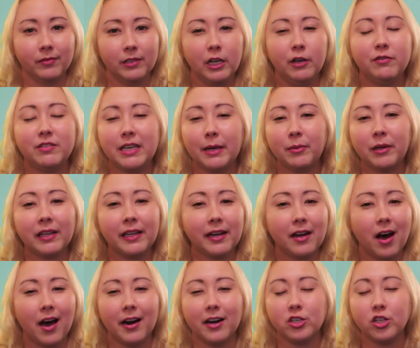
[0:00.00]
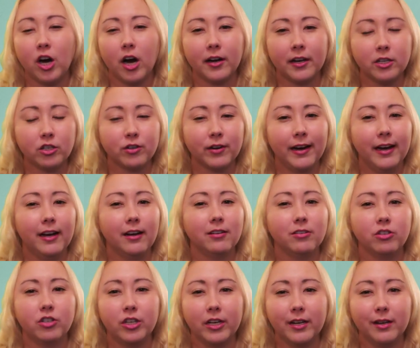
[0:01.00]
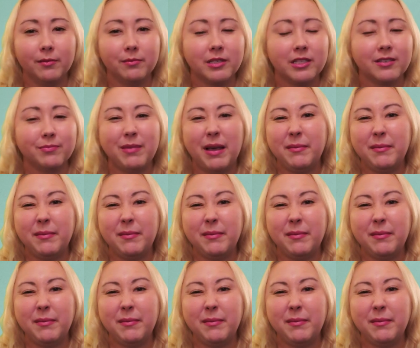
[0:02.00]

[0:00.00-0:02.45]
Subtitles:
You've typically got a jogging trail, gyms,